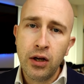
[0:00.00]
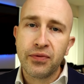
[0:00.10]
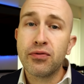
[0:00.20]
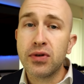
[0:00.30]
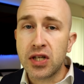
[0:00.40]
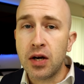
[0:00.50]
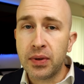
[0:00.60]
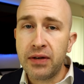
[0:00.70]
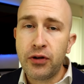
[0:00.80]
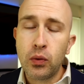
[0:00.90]
For
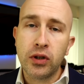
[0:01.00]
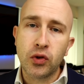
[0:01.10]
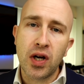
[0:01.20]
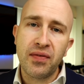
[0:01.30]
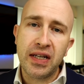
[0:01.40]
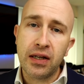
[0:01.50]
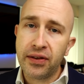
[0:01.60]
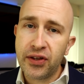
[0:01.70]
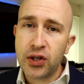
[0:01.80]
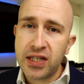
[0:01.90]
example, if you are driving at
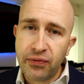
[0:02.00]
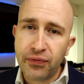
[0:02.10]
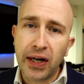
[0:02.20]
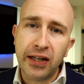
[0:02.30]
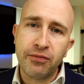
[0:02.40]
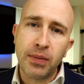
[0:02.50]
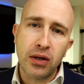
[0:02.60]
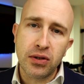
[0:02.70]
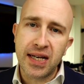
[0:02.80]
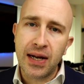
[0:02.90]
35
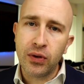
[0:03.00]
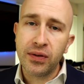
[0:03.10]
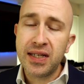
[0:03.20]
miles an hour,